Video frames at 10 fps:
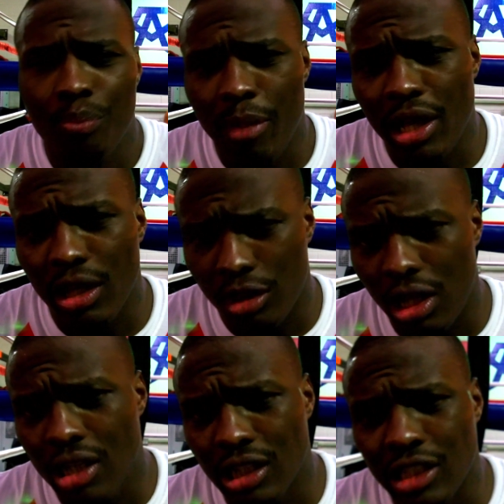making
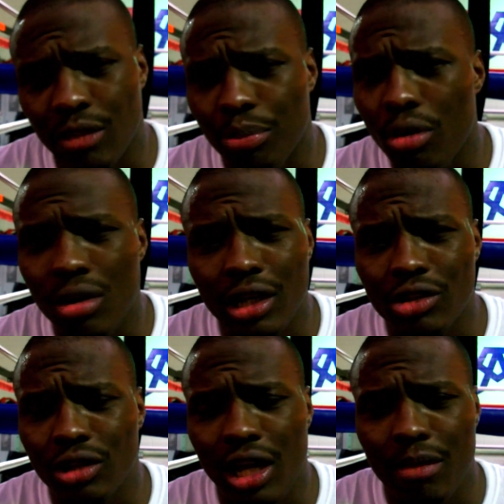things that's important
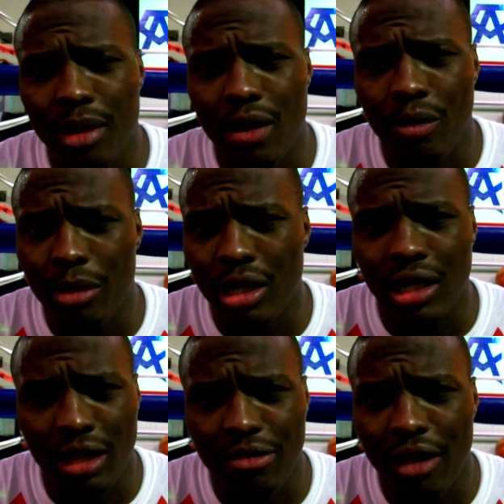that you can't buy with money,
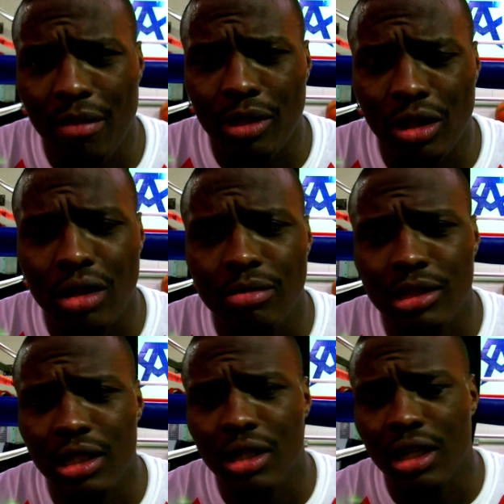like family. You know what I'm
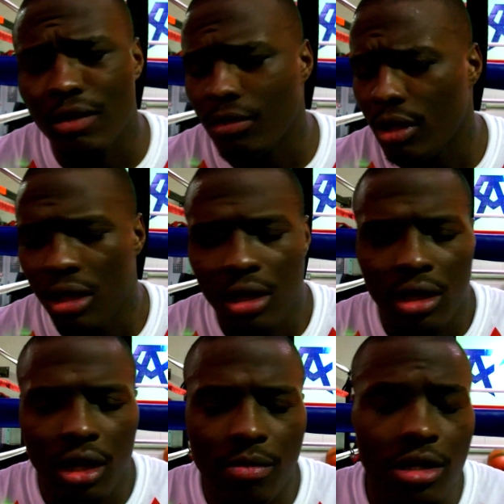saying? And
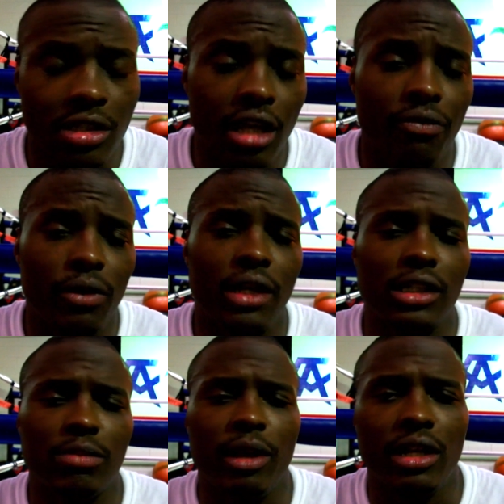I'm just thankful I
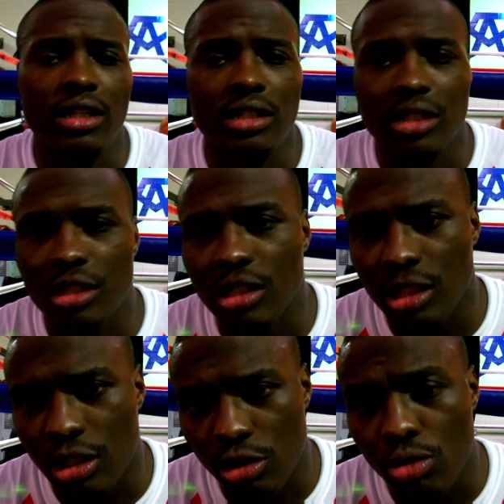just made the decision
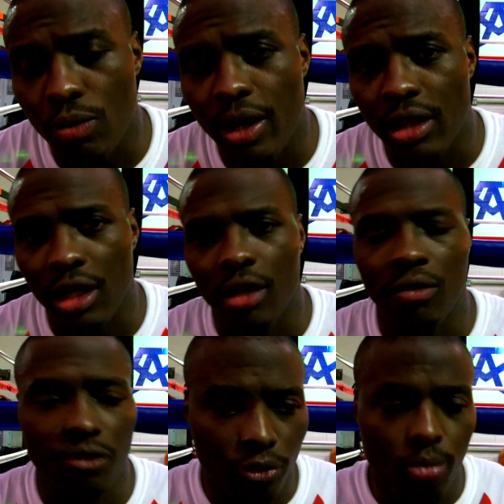to do the right thing
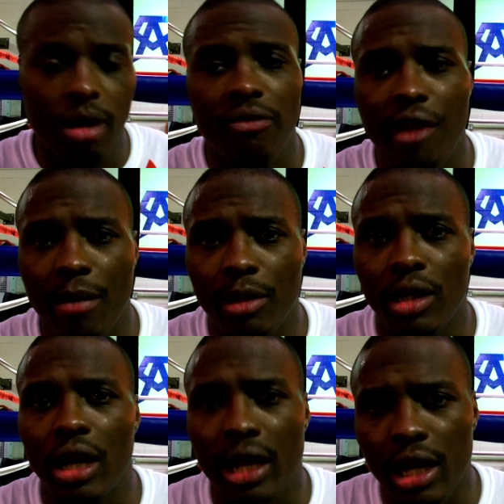for my
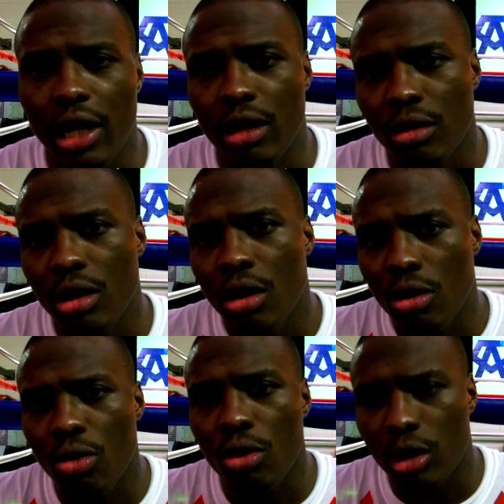family. And then,
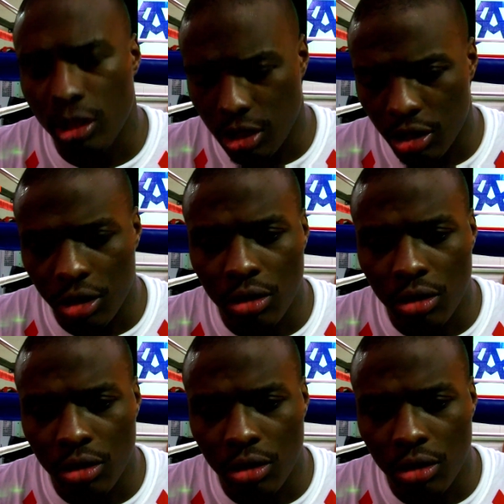according to